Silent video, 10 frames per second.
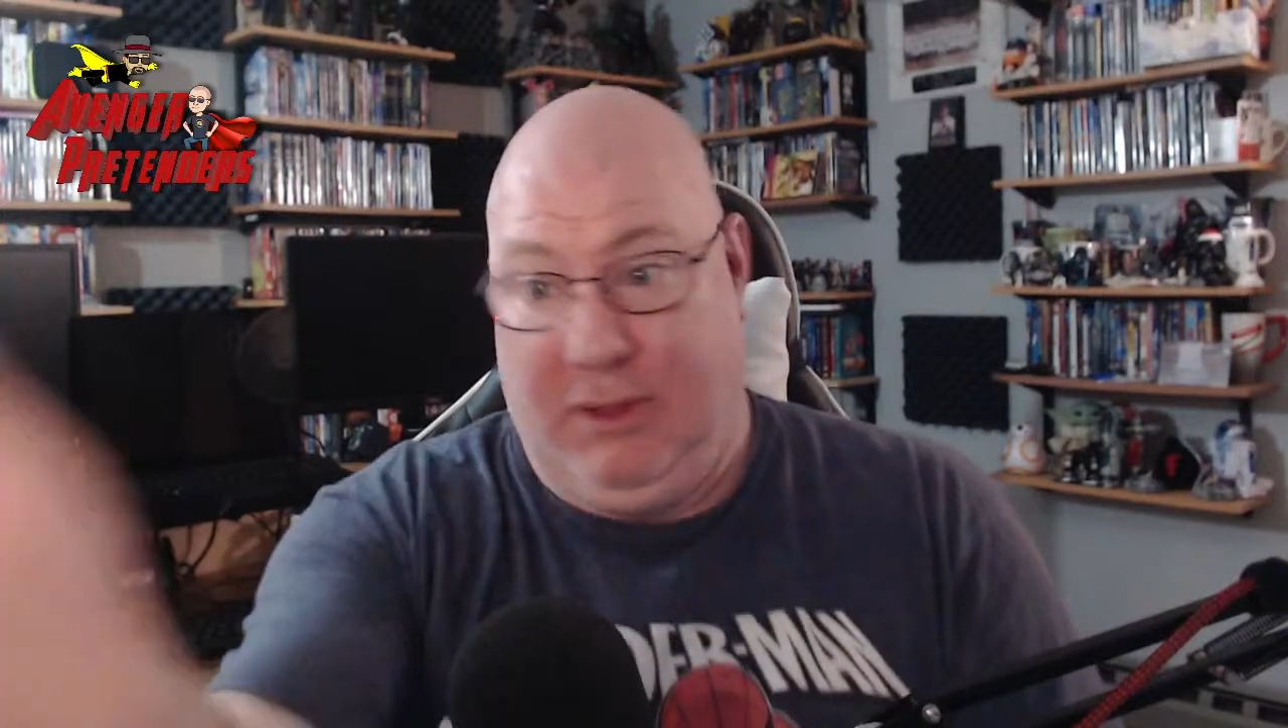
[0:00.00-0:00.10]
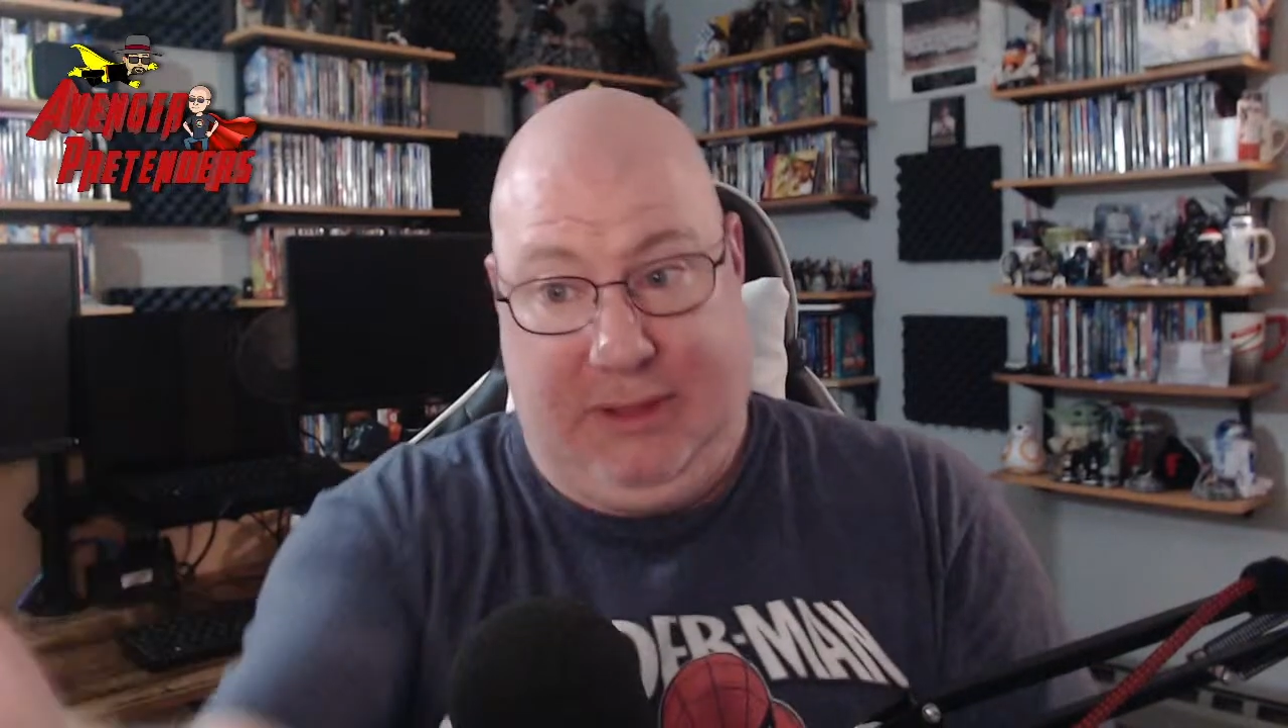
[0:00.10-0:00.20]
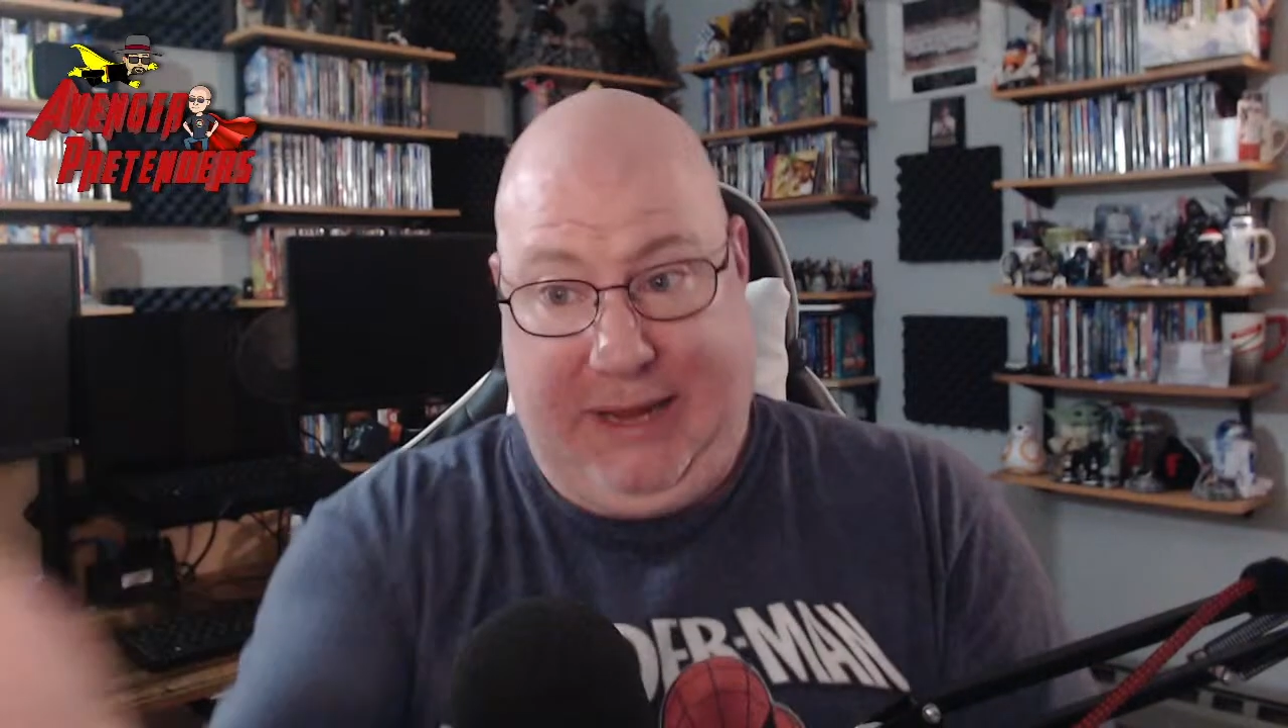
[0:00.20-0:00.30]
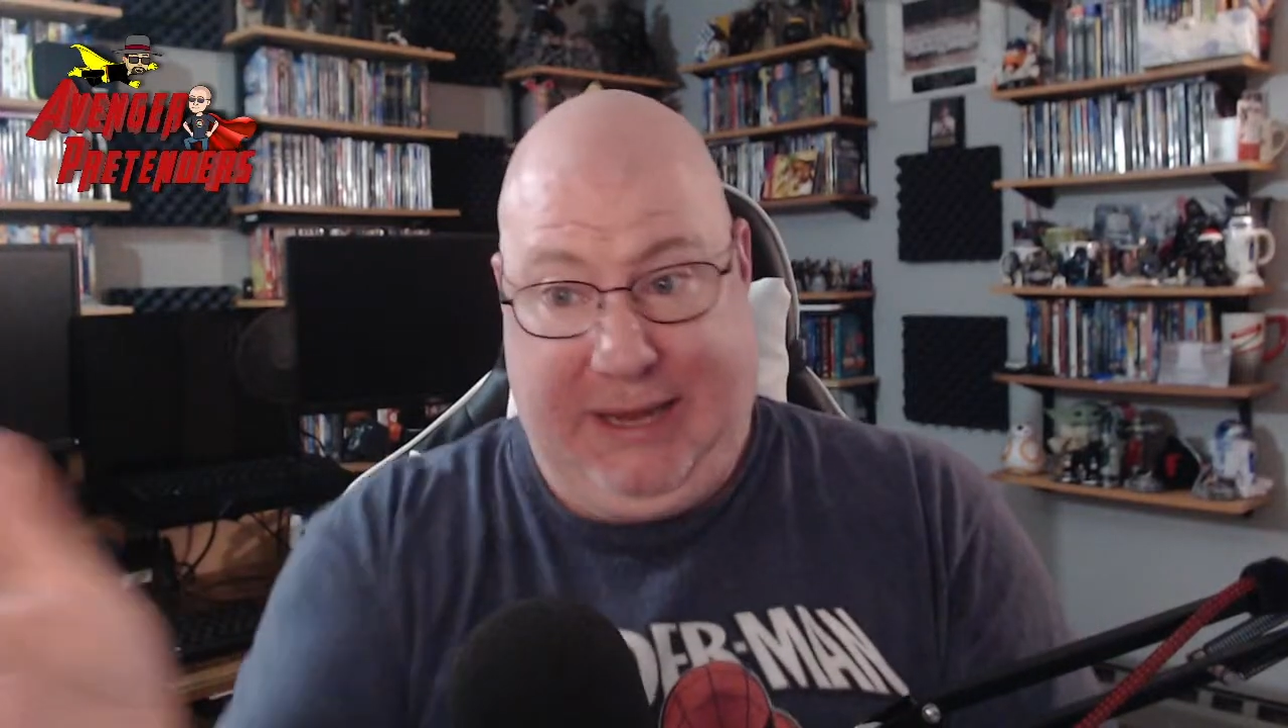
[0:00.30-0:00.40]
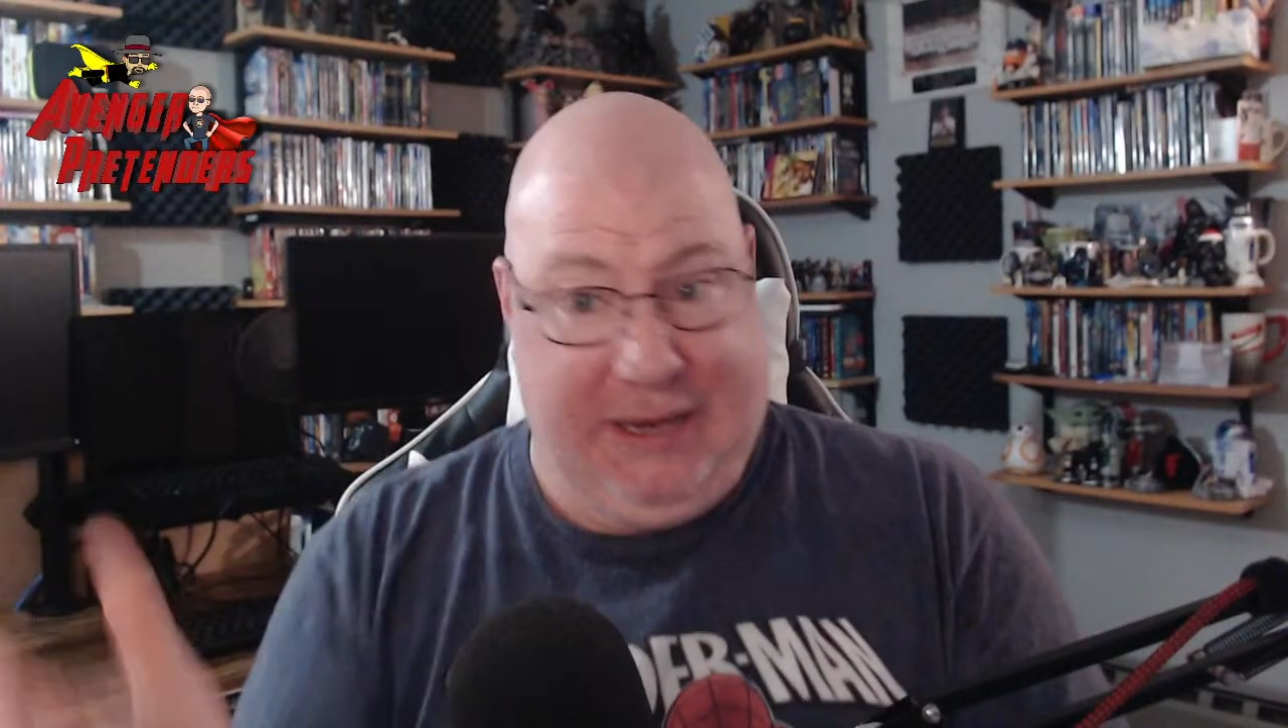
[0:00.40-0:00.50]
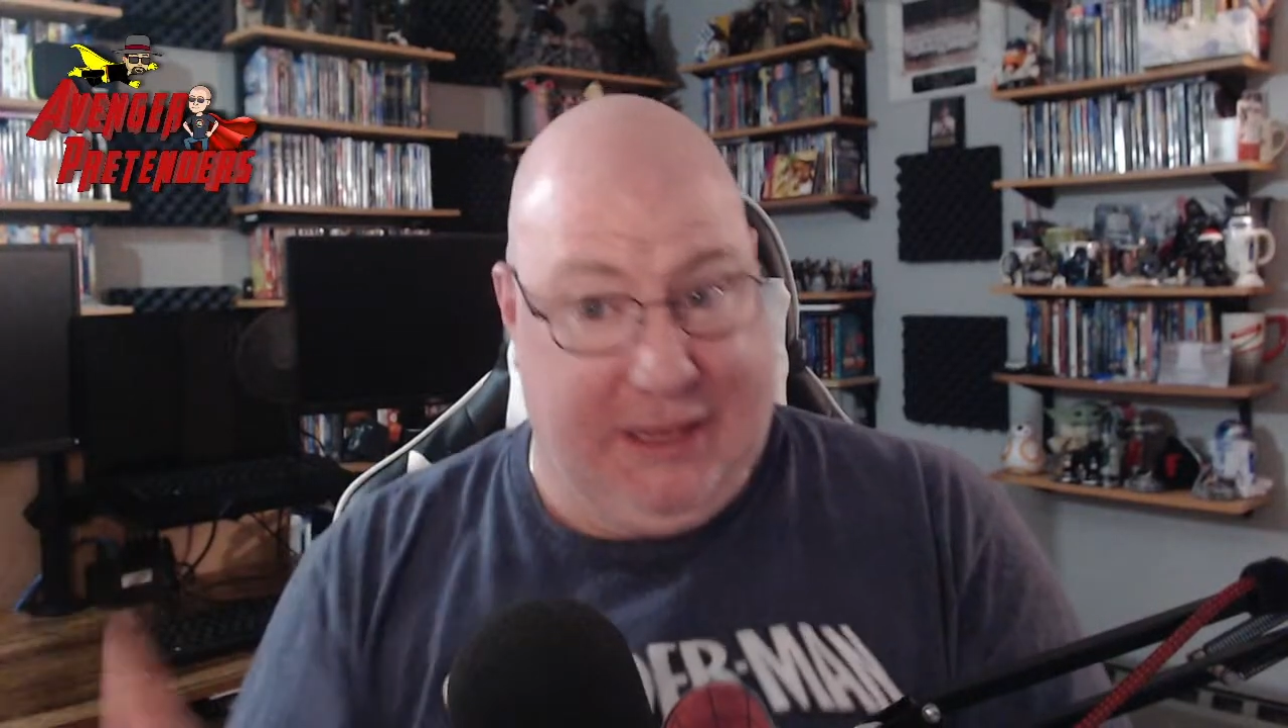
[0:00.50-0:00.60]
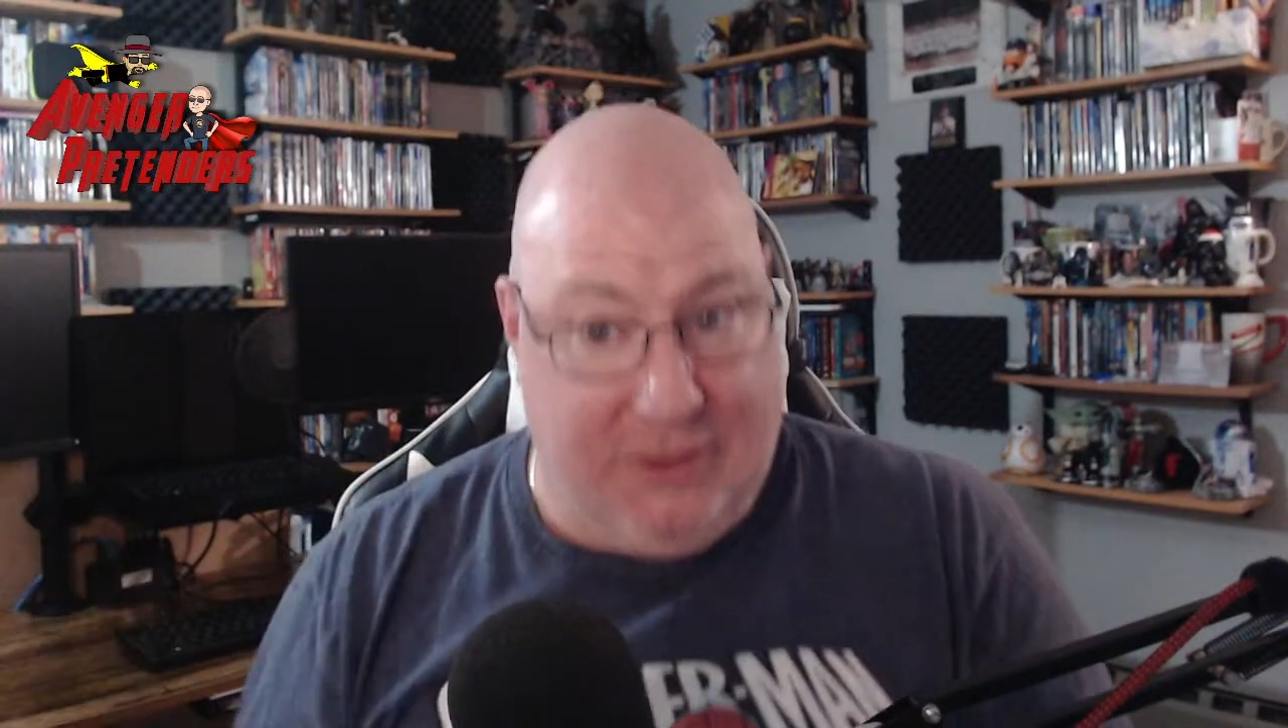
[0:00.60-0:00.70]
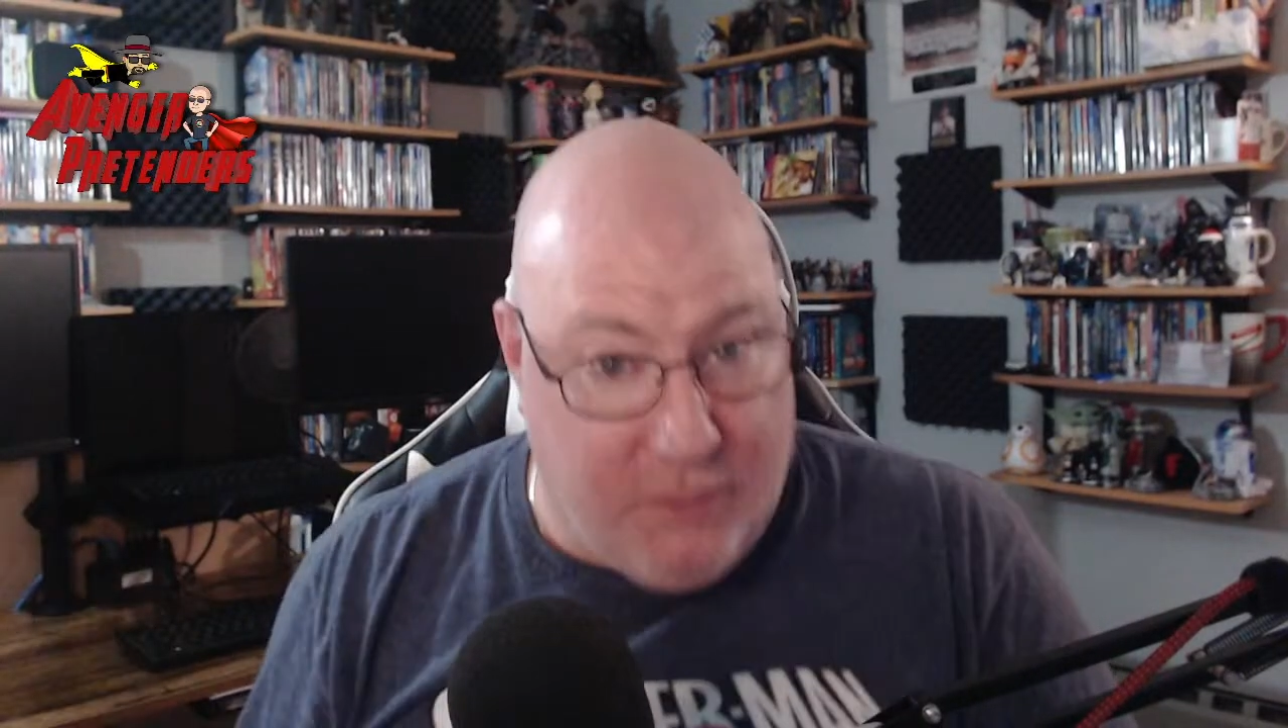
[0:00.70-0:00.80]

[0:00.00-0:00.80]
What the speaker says: Lady Death is